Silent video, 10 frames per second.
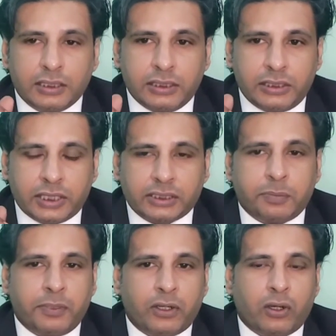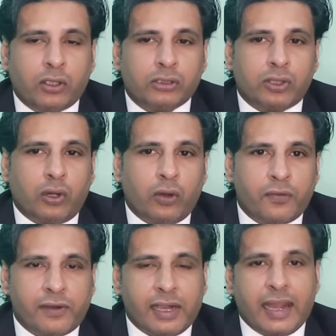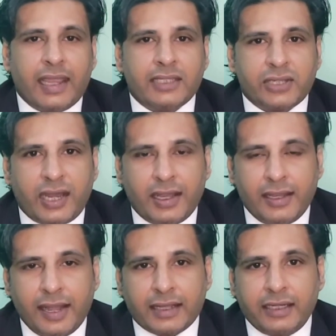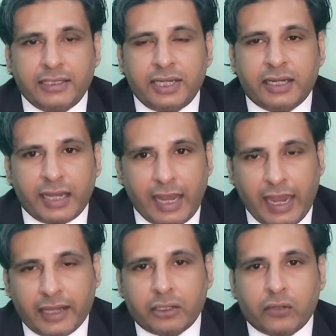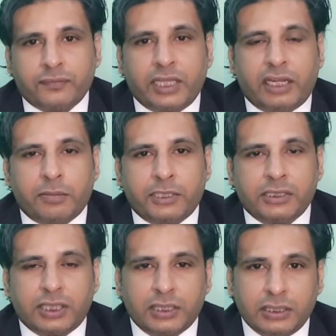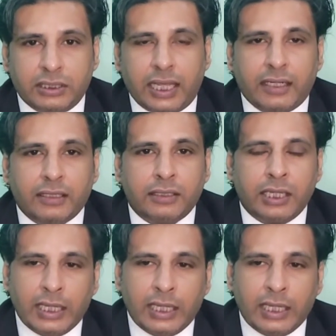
just because of rash and negligent act of that person, then